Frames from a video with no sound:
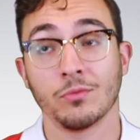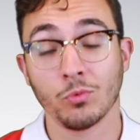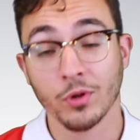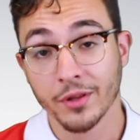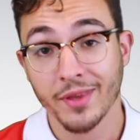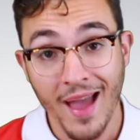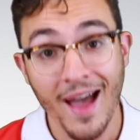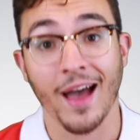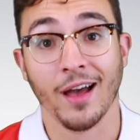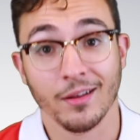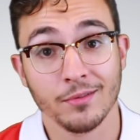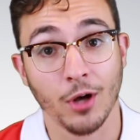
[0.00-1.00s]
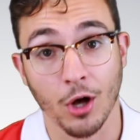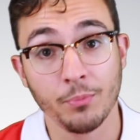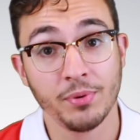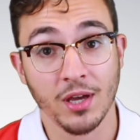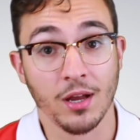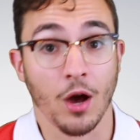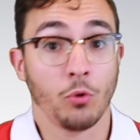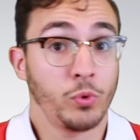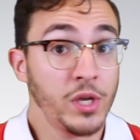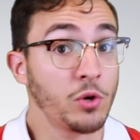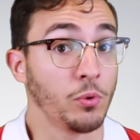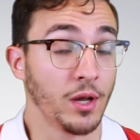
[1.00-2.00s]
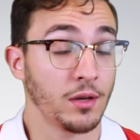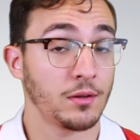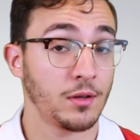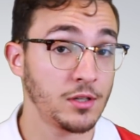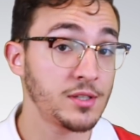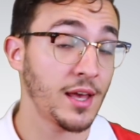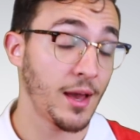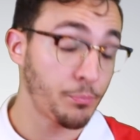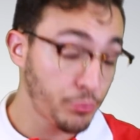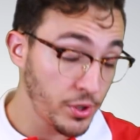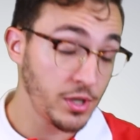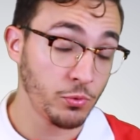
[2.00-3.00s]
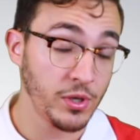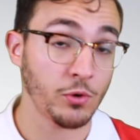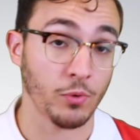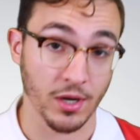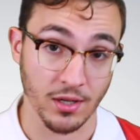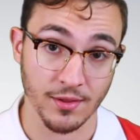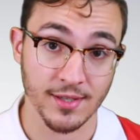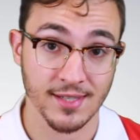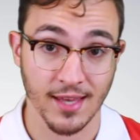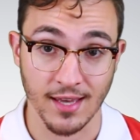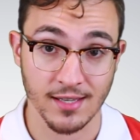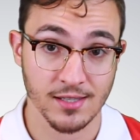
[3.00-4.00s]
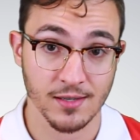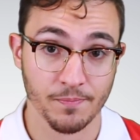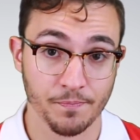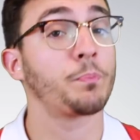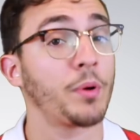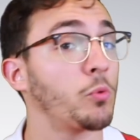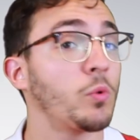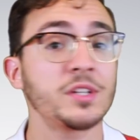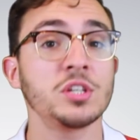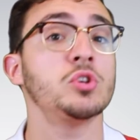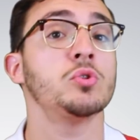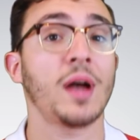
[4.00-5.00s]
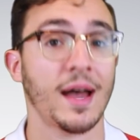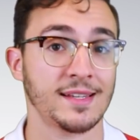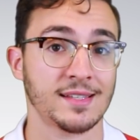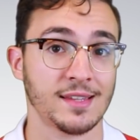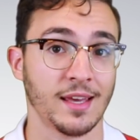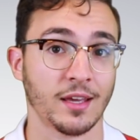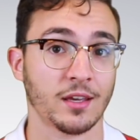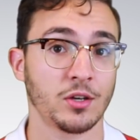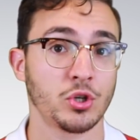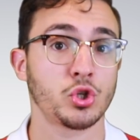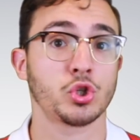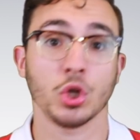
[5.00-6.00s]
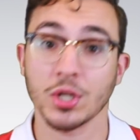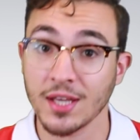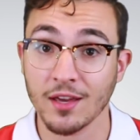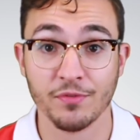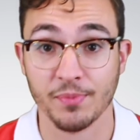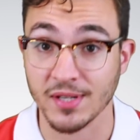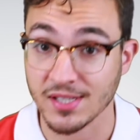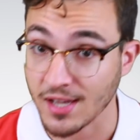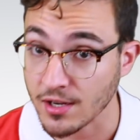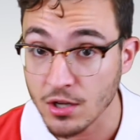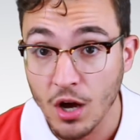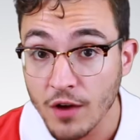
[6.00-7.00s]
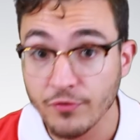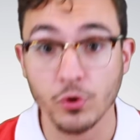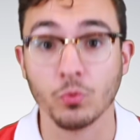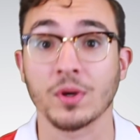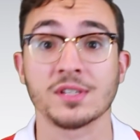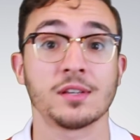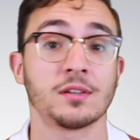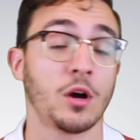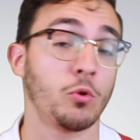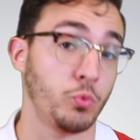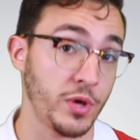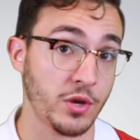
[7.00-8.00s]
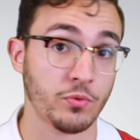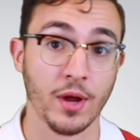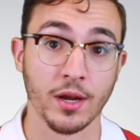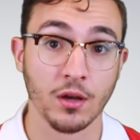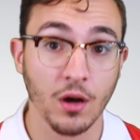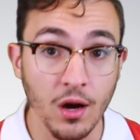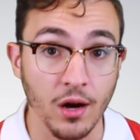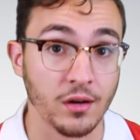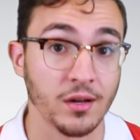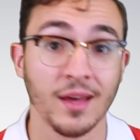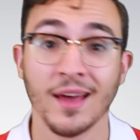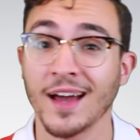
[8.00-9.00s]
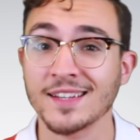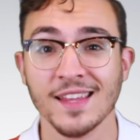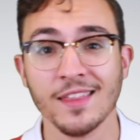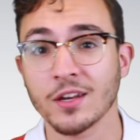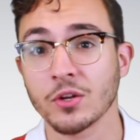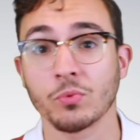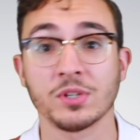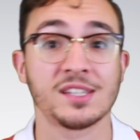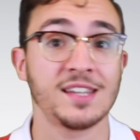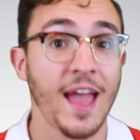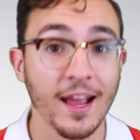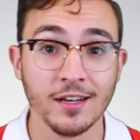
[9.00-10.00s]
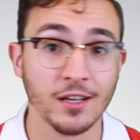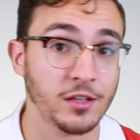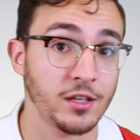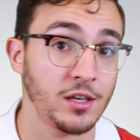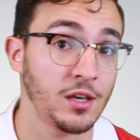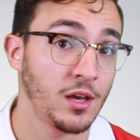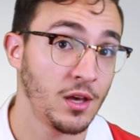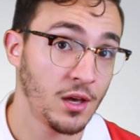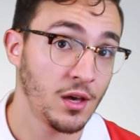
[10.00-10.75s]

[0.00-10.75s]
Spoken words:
Well, yeah, albeit a weak one, a pretty weak one in this case. But what do you guys think? Should he have been sent off, or was it a weak red card? I say that it was technically